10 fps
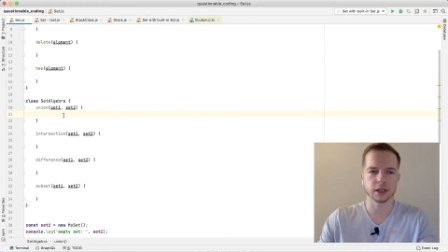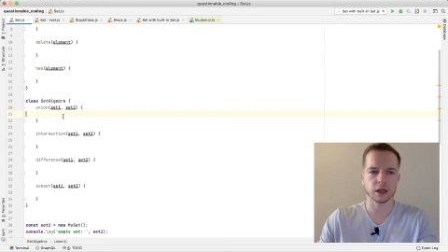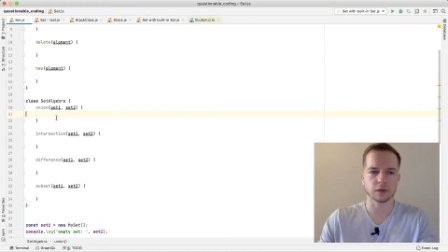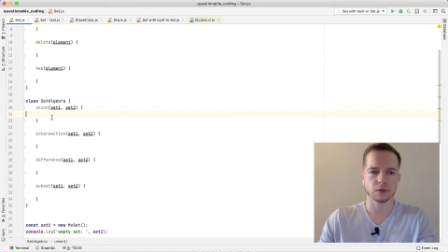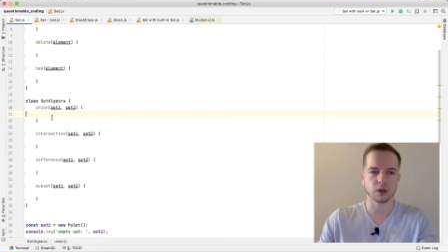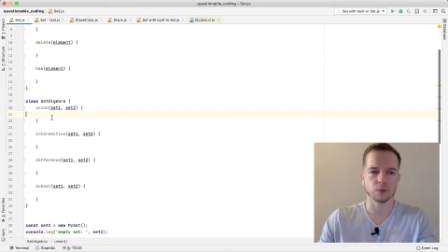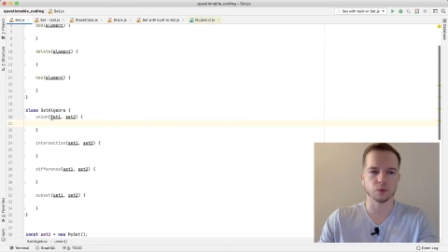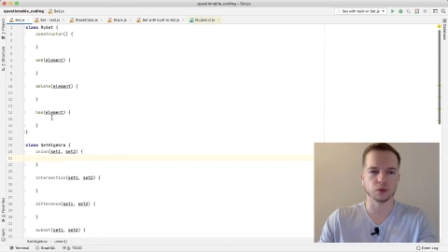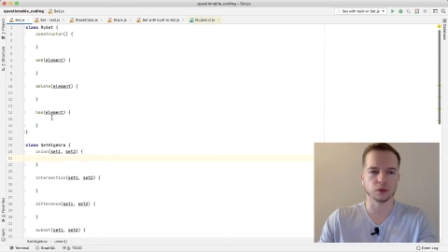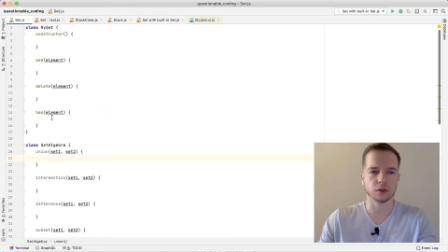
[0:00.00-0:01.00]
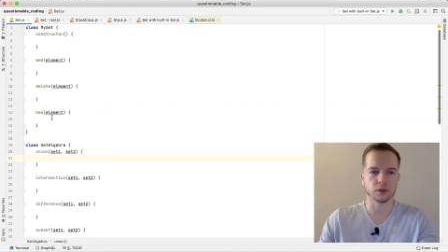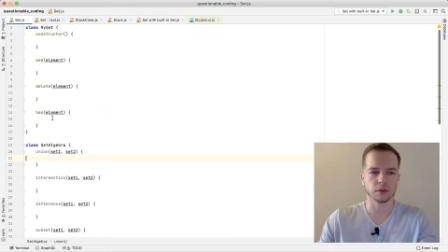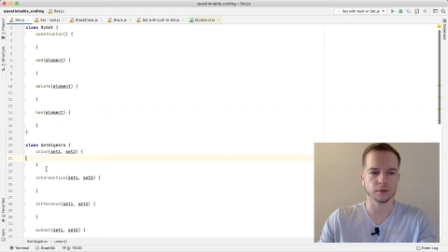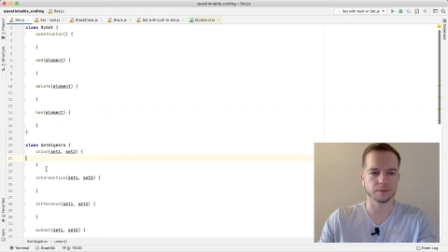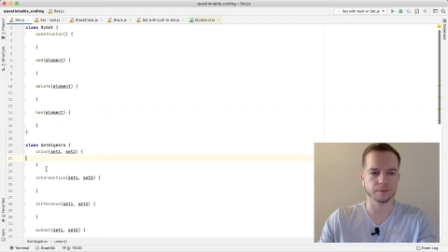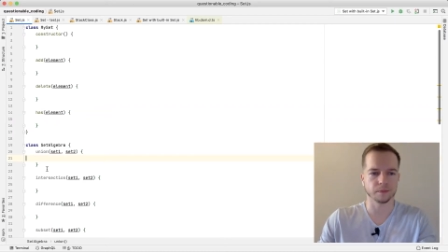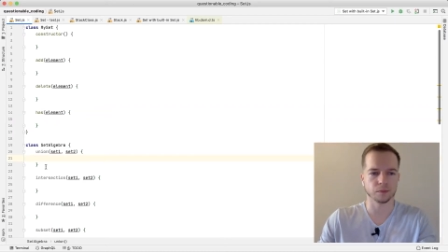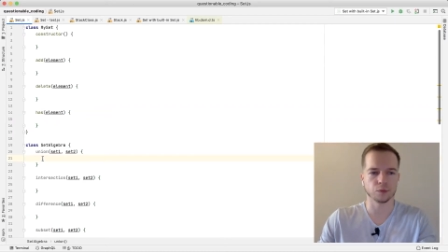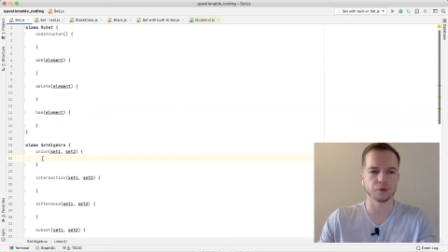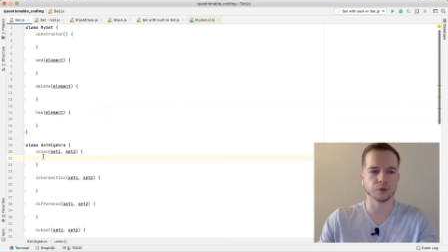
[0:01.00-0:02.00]
I wouldn't
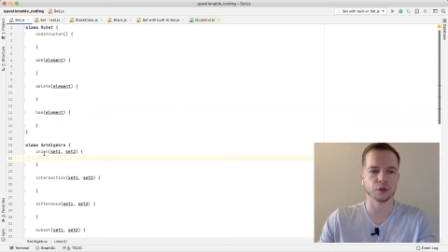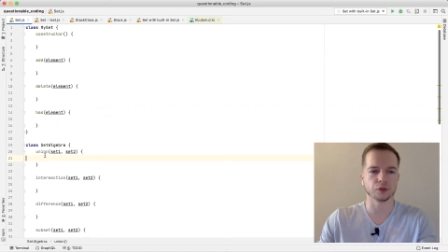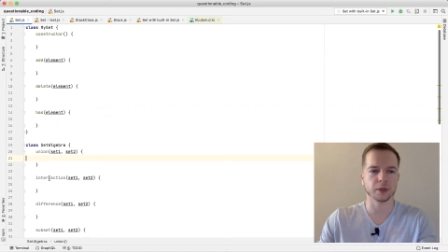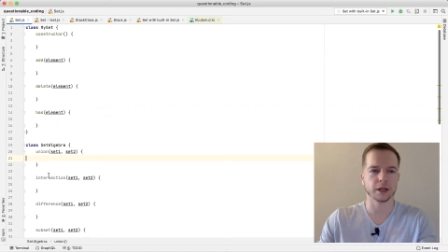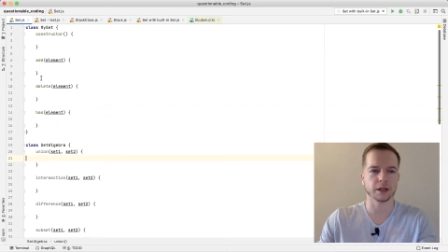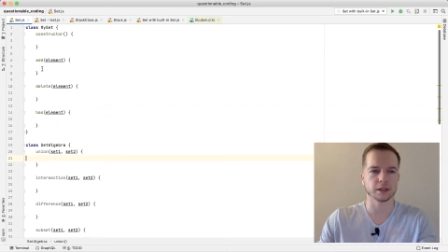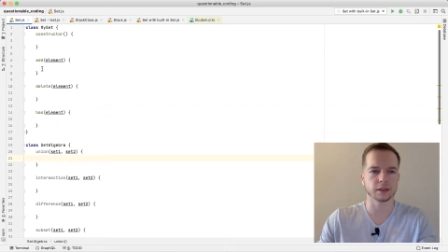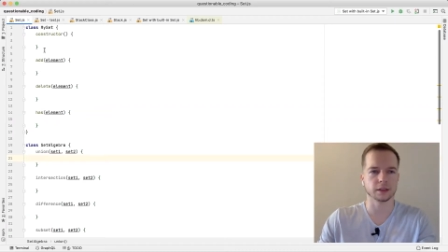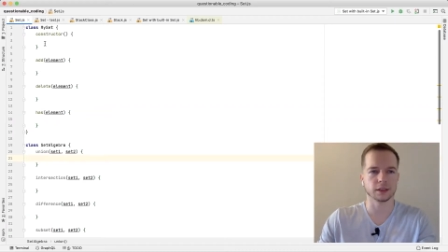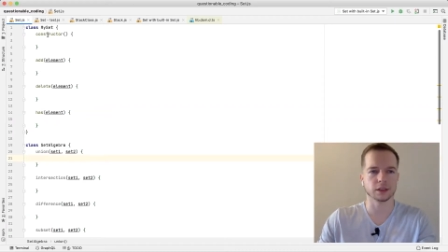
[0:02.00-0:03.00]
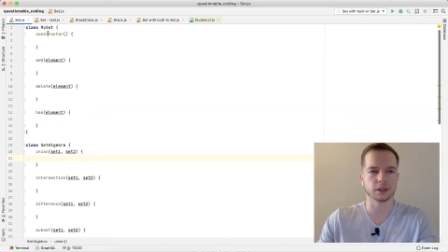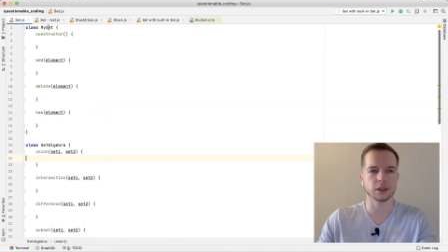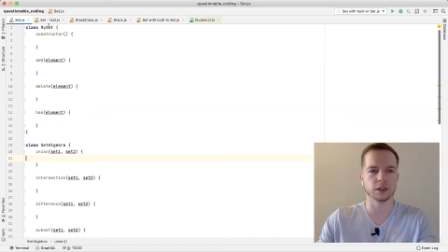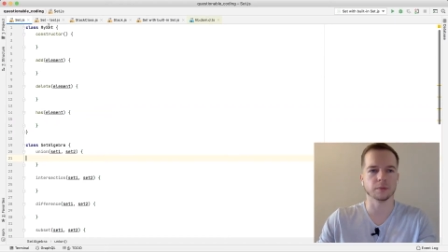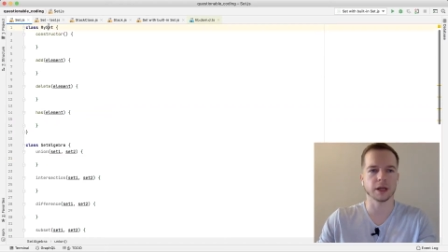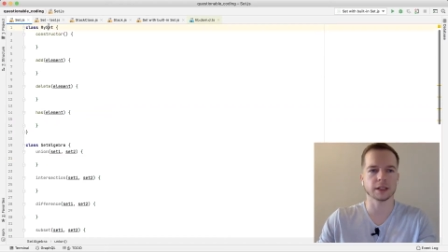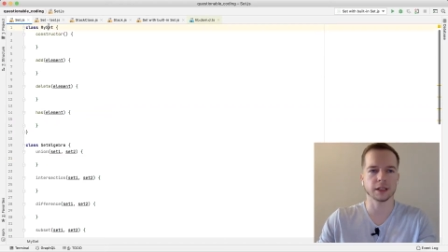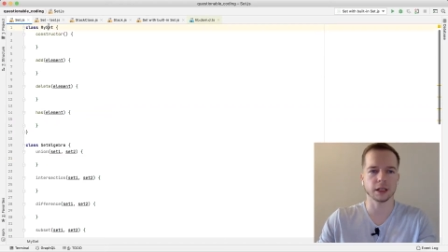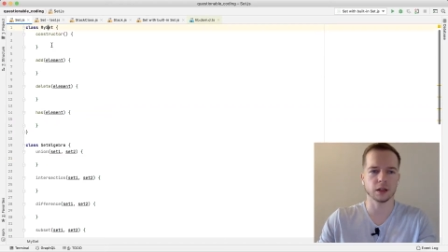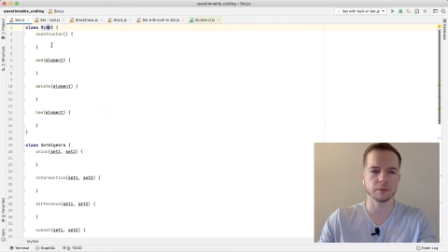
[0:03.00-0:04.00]
move those methods in
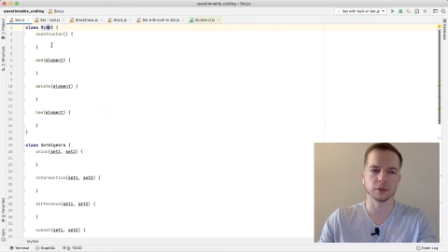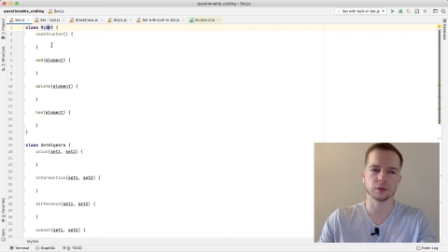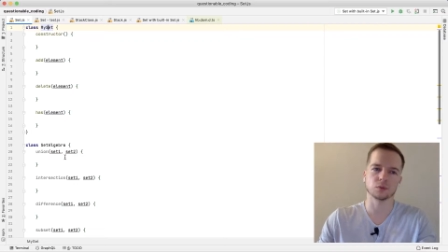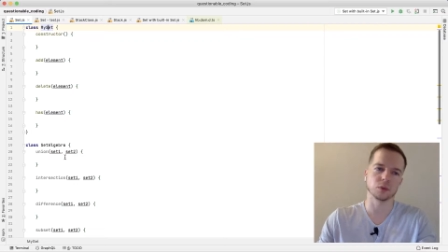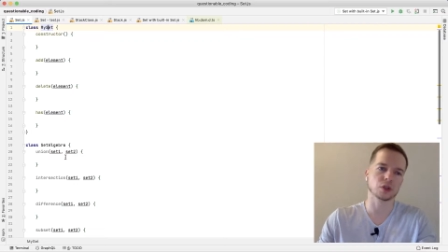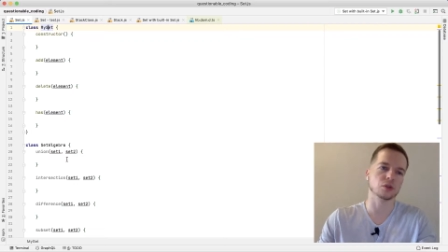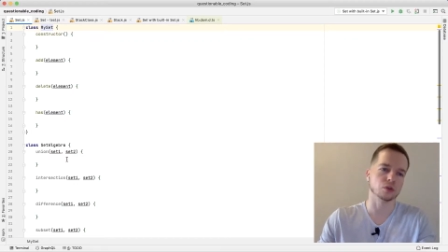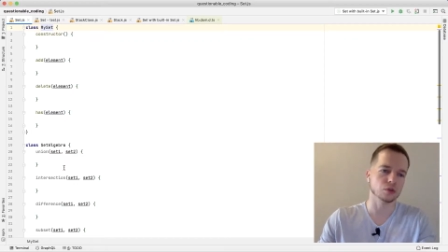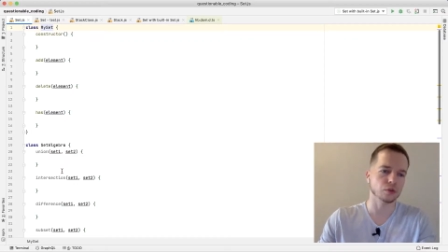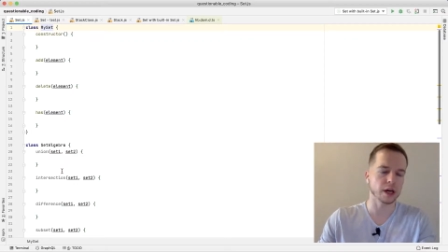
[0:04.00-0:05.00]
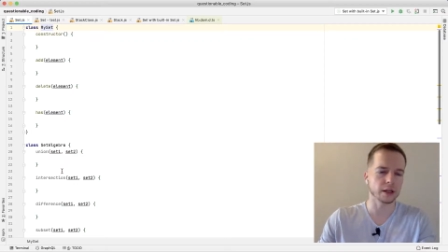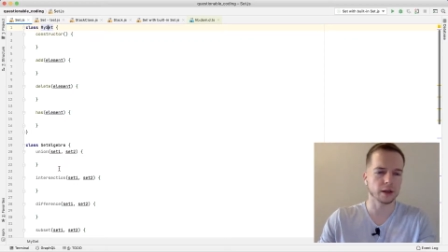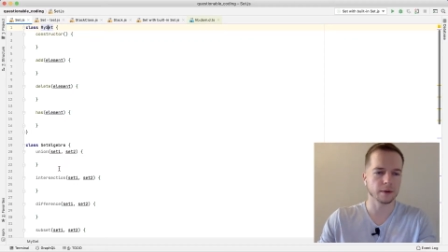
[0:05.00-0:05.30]
mySet, but we could do that.